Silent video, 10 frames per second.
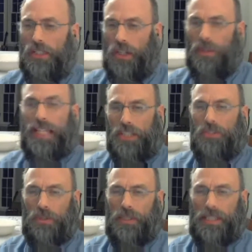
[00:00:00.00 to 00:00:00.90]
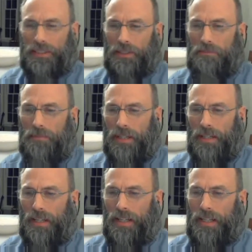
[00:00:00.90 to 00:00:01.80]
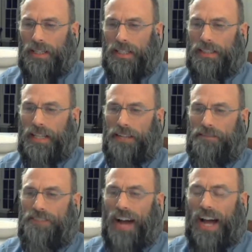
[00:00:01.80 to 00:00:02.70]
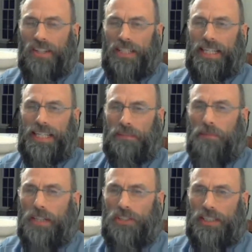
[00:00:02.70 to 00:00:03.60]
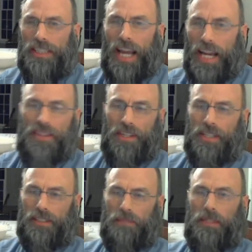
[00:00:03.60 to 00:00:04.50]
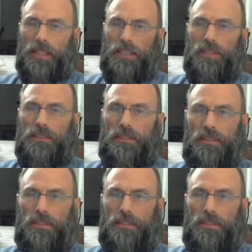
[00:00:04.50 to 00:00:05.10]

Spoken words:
So is Hinduism valid as much as atheism is?